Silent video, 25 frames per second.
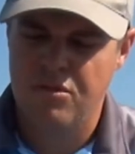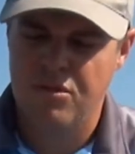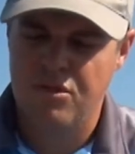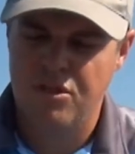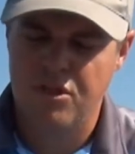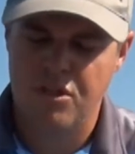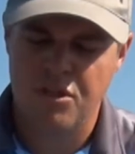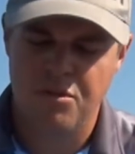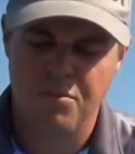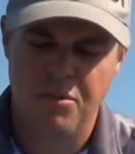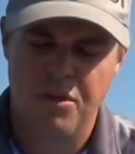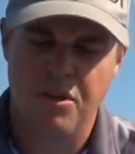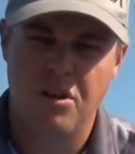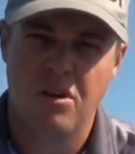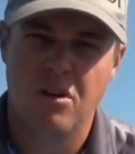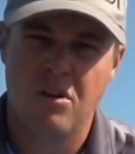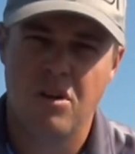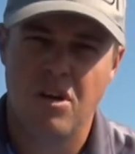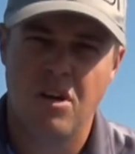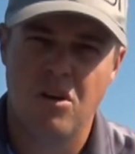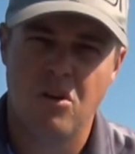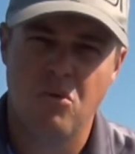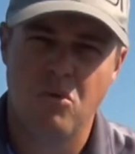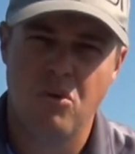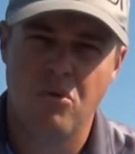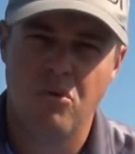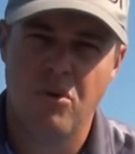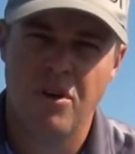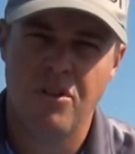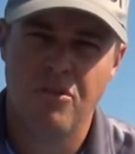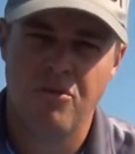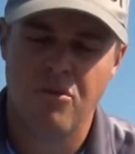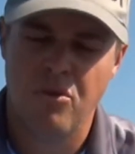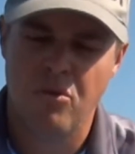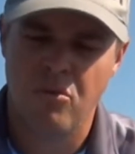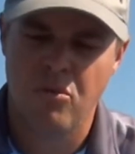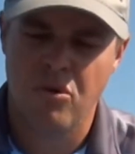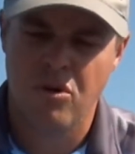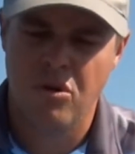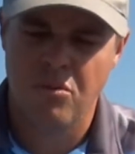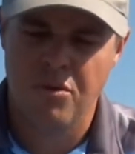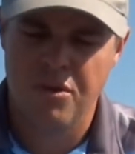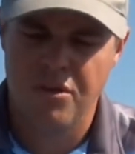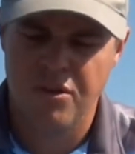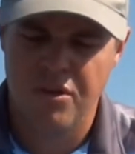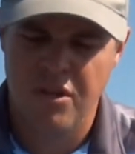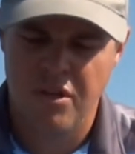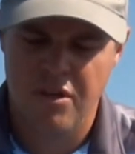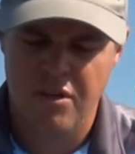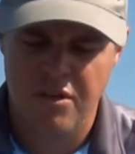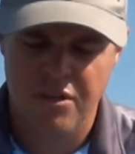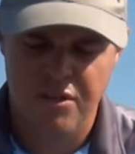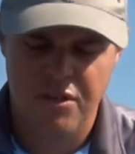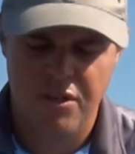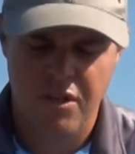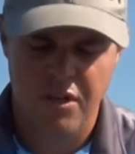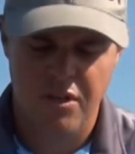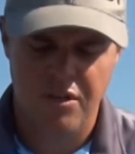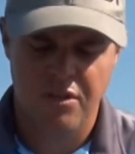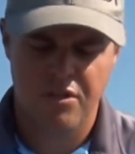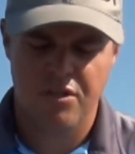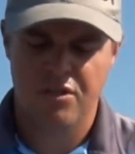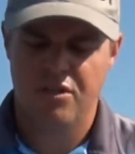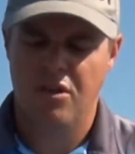jig spinner, and we'll run through why we do that in a second.